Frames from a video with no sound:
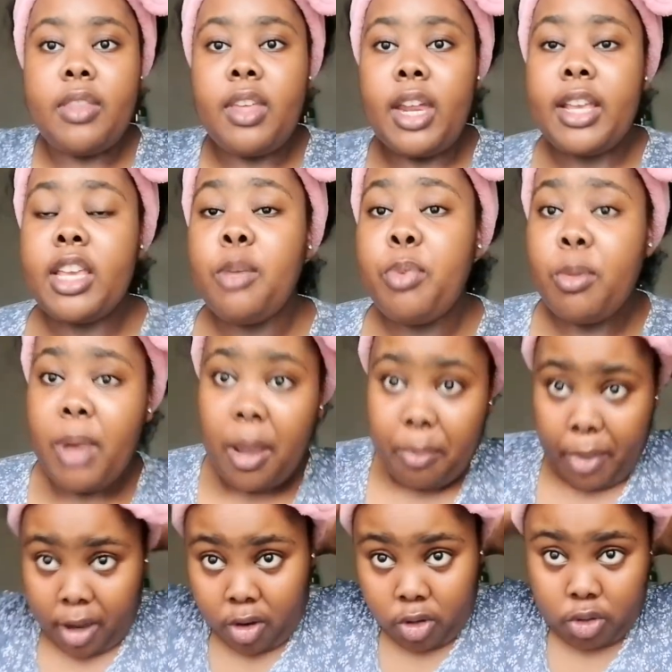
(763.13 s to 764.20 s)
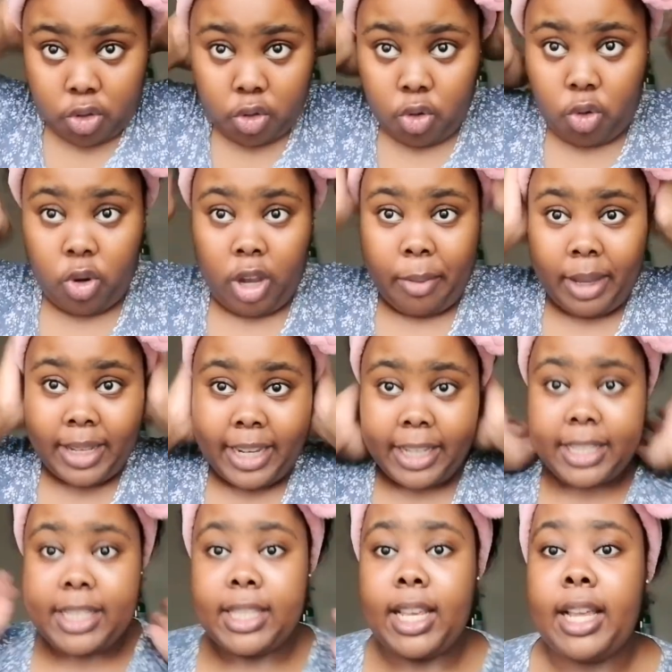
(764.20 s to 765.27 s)
That I keep in my bag, because you know I'm a
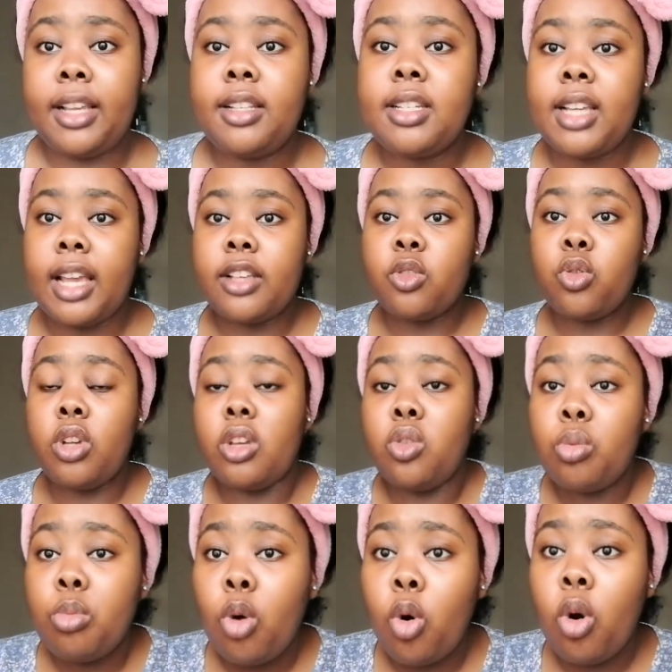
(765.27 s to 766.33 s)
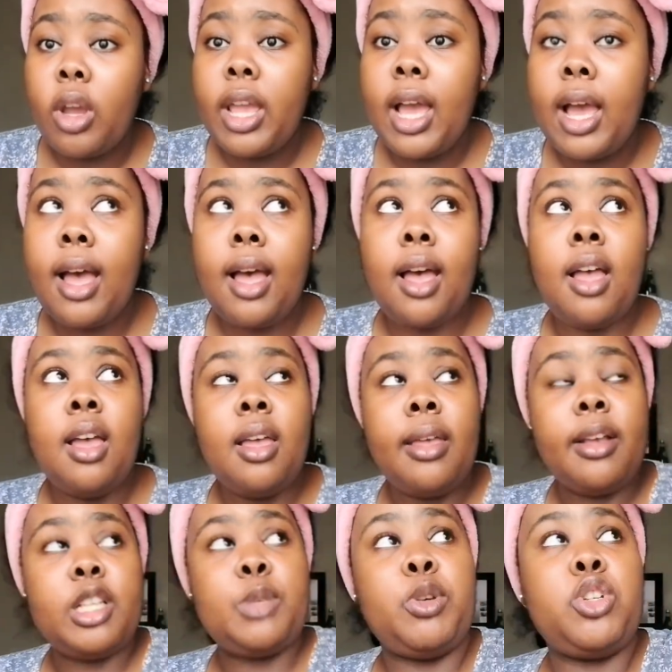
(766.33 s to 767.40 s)
taxi. I need to get some moya,
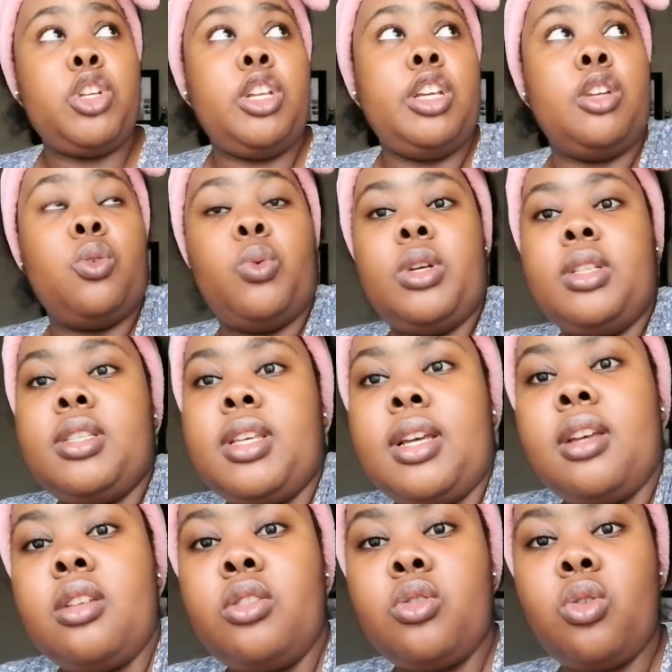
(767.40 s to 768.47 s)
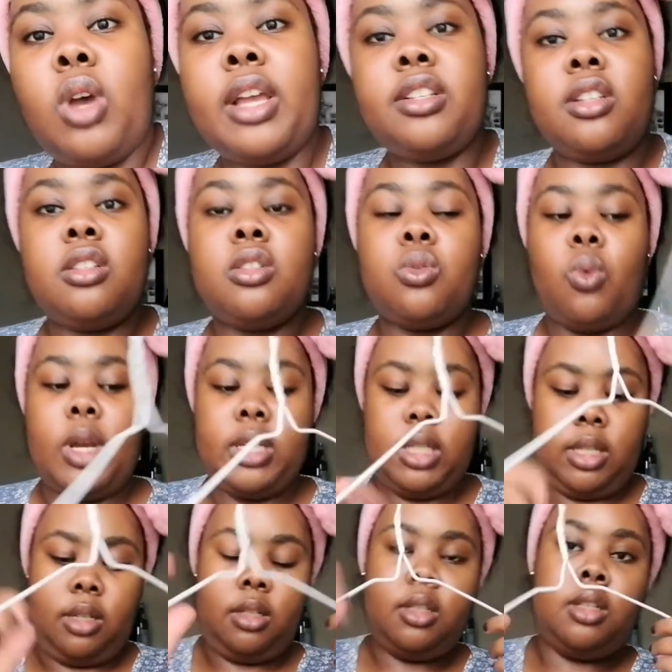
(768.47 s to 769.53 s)
especially in winter. So I just
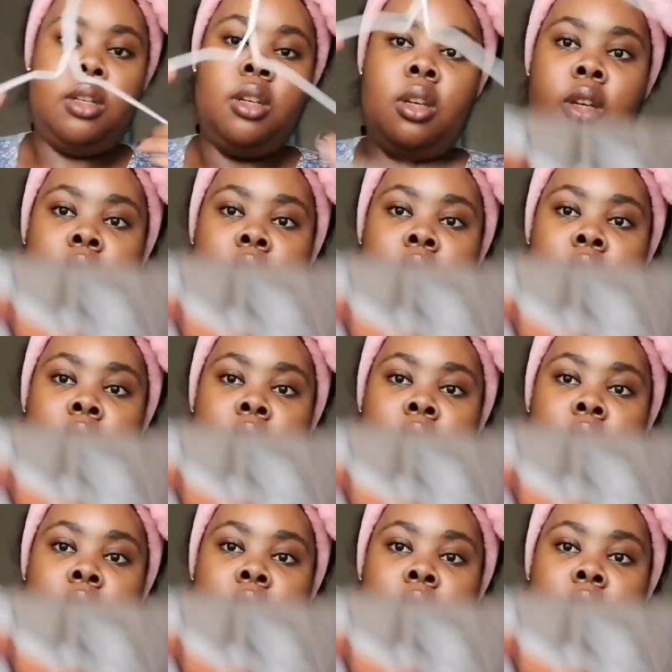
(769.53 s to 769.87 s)
washed it.